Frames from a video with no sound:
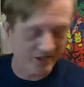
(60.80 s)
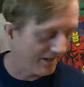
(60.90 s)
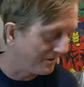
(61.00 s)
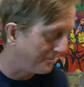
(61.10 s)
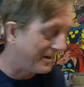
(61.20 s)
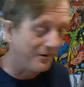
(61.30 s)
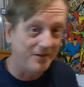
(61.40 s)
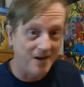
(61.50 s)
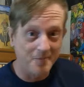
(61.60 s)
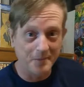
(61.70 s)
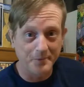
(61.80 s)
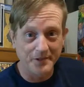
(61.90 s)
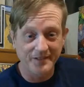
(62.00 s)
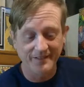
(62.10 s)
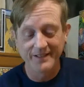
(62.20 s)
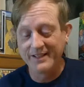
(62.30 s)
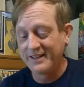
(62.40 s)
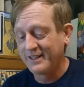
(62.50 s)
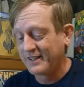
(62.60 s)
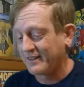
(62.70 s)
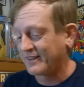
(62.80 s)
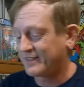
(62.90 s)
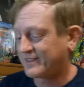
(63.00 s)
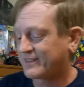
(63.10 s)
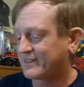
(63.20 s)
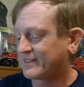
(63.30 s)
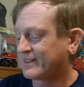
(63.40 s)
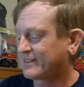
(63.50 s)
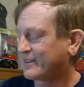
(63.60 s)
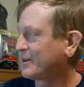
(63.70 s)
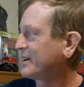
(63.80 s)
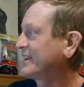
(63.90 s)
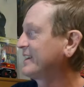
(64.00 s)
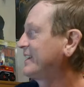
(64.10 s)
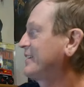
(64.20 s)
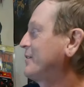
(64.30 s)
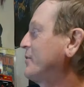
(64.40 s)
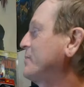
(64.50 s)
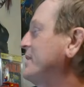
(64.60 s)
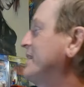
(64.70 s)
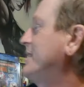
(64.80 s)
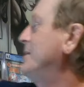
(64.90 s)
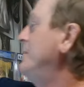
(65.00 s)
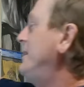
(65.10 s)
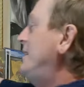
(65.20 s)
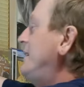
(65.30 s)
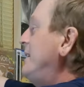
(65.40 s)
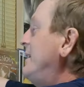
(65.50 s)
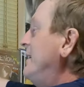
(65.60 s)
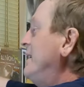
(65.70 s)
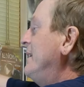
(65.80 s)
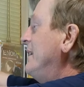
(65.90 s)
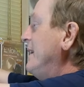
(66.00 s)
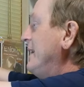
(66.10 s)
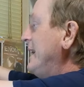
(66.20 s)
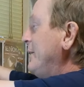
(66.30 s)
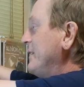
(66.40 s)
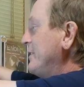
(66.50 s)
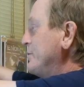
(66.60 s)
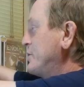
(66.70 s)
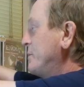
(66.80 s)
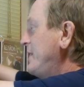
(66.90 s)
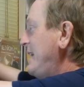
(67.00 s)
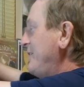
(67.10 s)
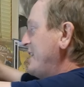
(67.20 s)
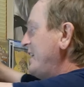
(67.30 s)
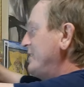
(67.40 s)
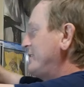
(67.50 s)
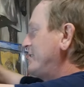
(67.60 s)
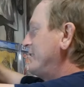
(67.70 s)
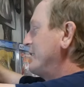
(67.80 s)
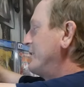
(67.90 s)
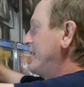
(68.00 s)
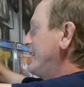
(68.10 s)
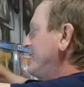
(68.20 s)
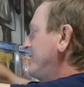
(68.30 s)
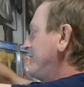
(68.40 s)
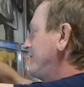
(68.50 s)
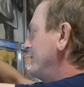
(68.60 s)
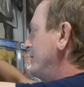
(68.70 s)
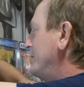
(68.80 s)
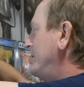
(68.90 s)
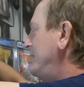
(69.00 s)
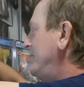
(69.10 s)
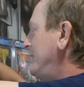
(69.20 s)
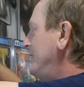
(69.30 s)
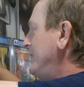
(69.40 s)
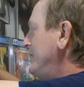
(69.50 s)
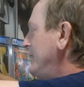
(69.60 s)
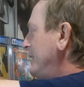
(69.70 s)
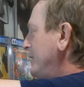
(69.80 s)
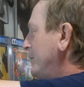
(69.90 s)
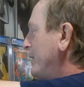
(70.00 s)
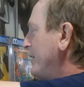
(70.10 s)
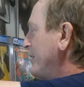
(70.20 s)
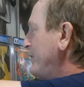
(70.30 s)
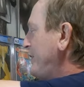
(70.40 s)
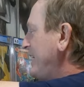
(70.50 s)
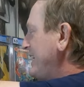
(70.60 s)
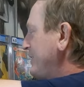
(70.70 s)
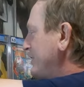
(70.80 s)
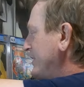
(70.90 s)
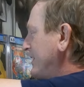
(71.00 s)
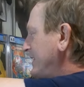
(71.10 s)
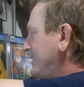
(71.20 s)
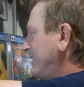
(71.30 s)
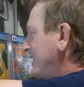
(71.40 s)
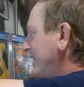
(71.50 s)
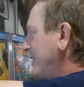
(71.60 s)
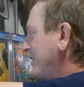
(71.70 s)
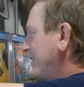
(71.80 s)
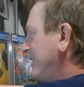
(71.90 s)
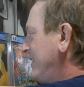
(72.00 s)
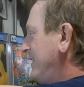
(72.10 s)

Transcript: channel about comic books. Let's, let's go ahead and get her opened up. Now, as usual, I have not looked at the grades, so we're going to find out the grades together.